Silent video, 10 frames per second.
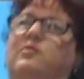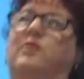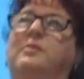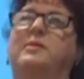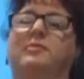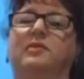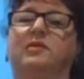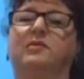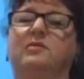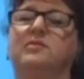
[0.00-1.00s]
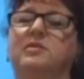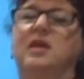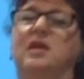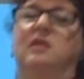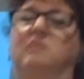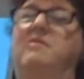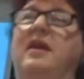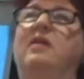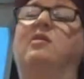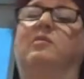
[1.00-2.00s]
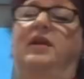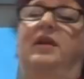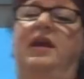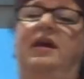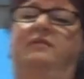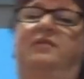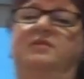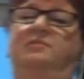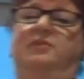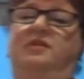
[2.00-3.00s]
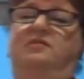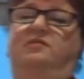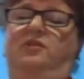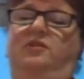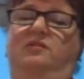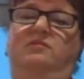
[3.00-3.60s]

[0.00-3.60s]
of what people use, may already have this in place for